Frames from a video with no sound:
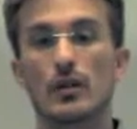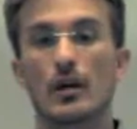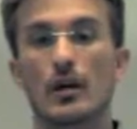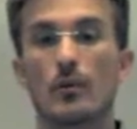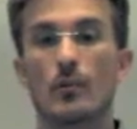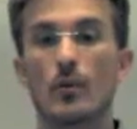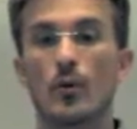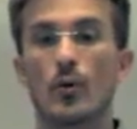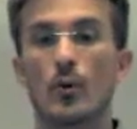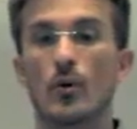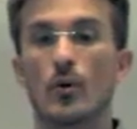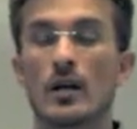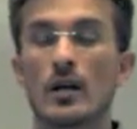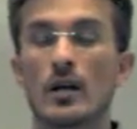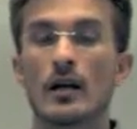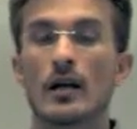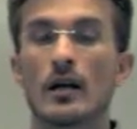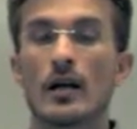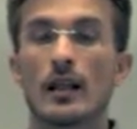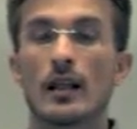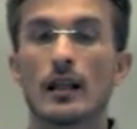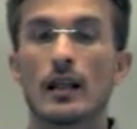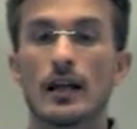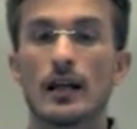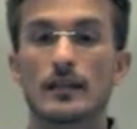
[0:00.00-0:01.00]
are more
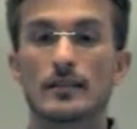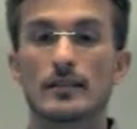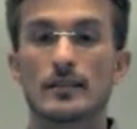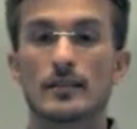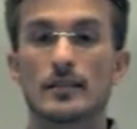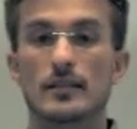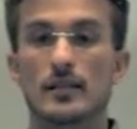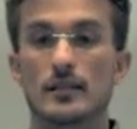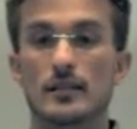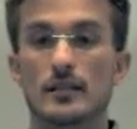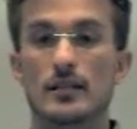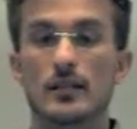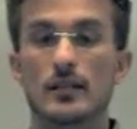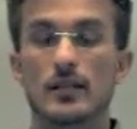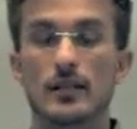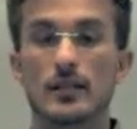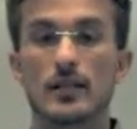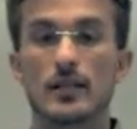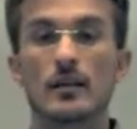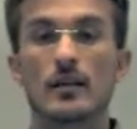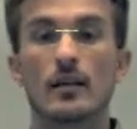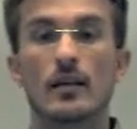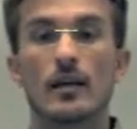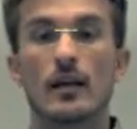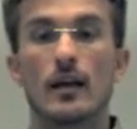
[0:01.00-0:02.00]
laxicity
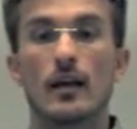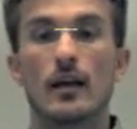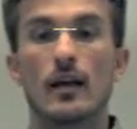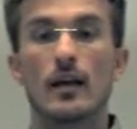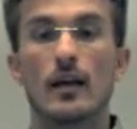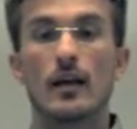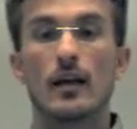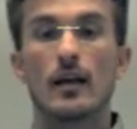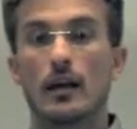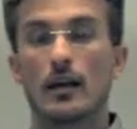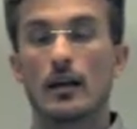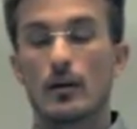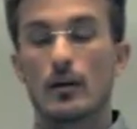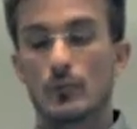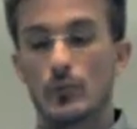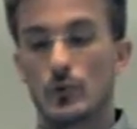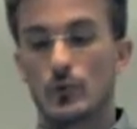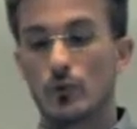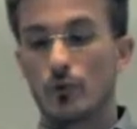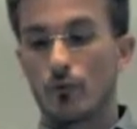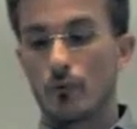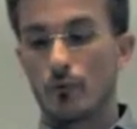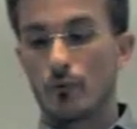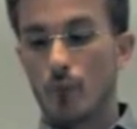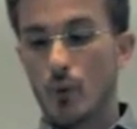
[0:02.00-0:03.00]
and they can
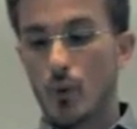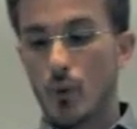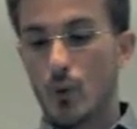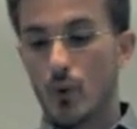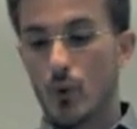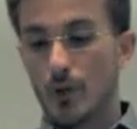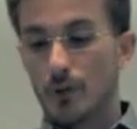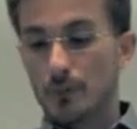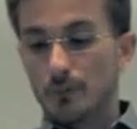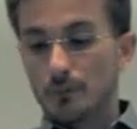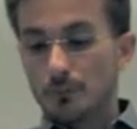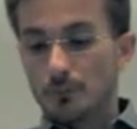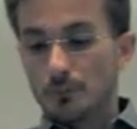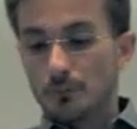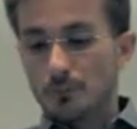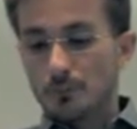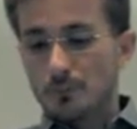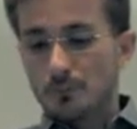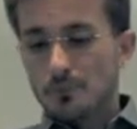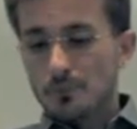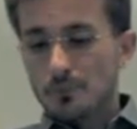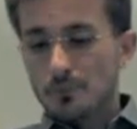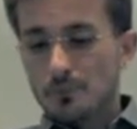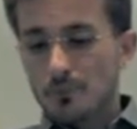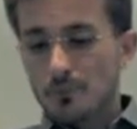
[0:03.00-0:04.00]
absorb more
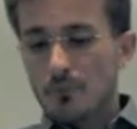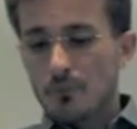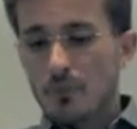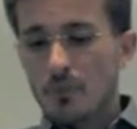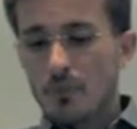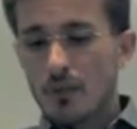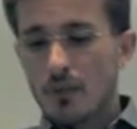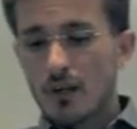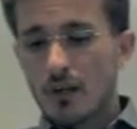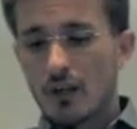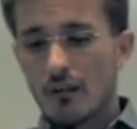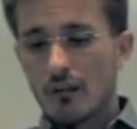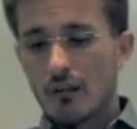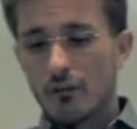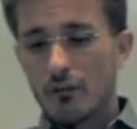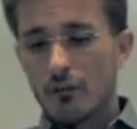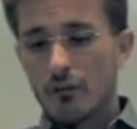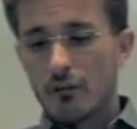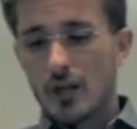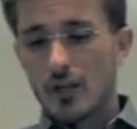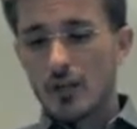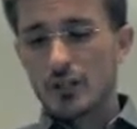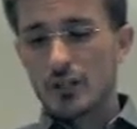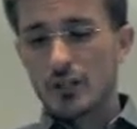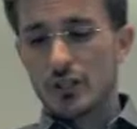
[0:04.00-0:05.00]

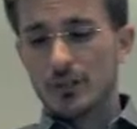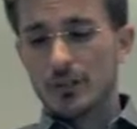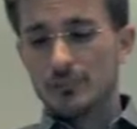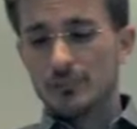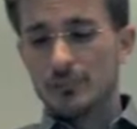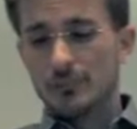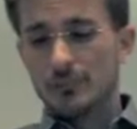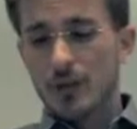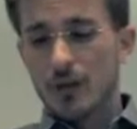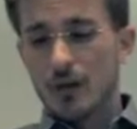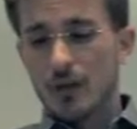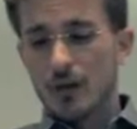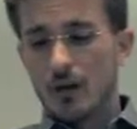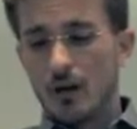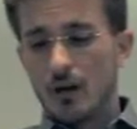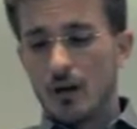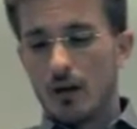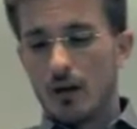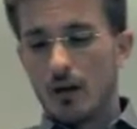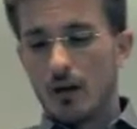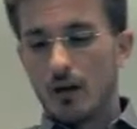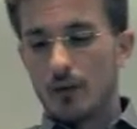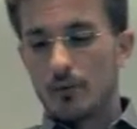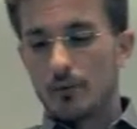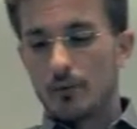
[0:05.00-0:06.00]
information.
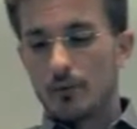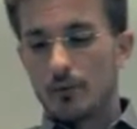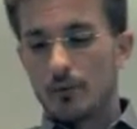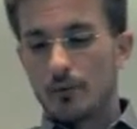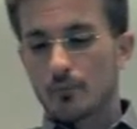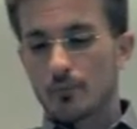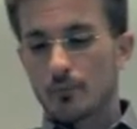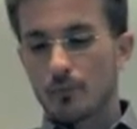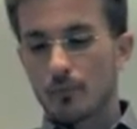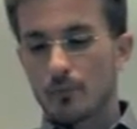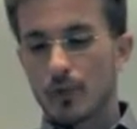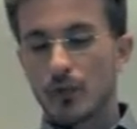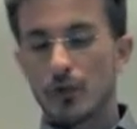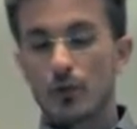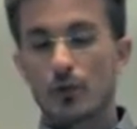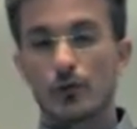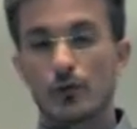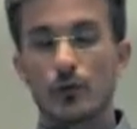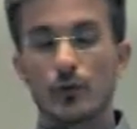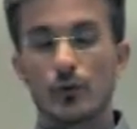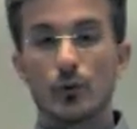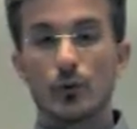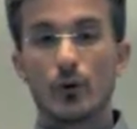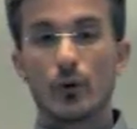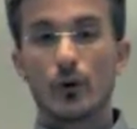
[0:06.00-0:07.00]
But if
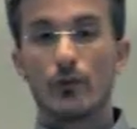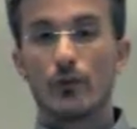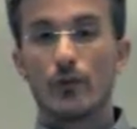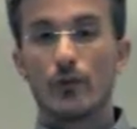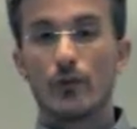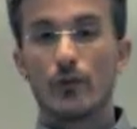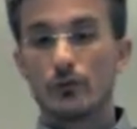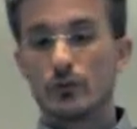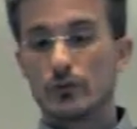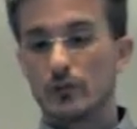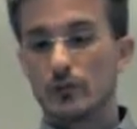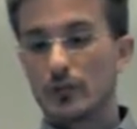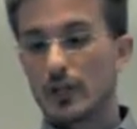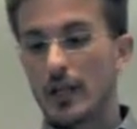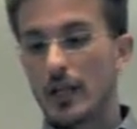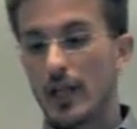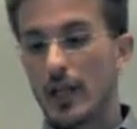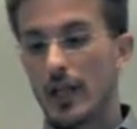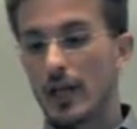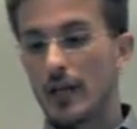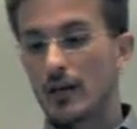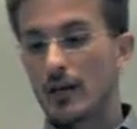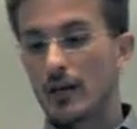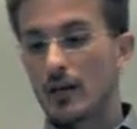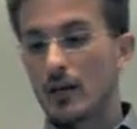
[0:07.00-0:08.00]
you look around
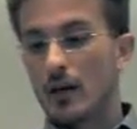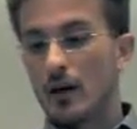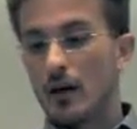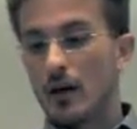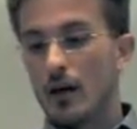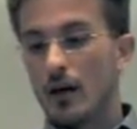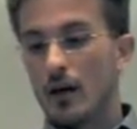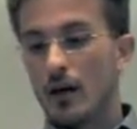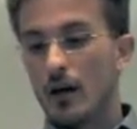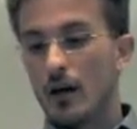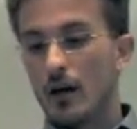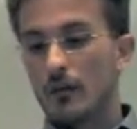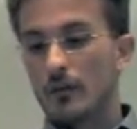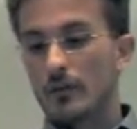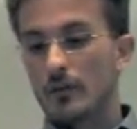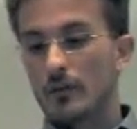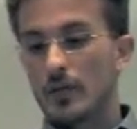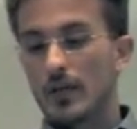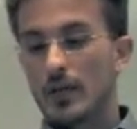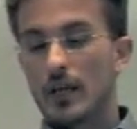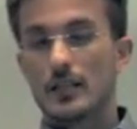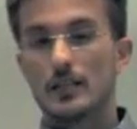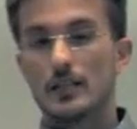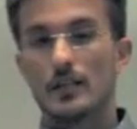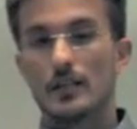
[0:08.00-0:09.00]
today,
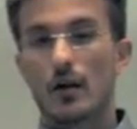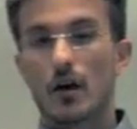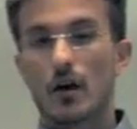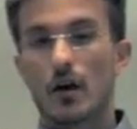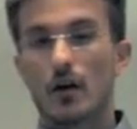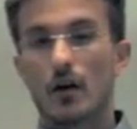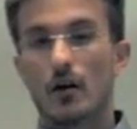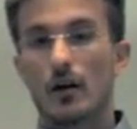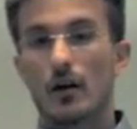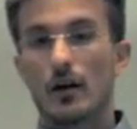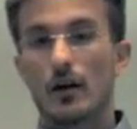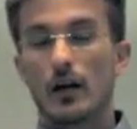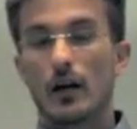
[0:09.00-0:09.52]
kids are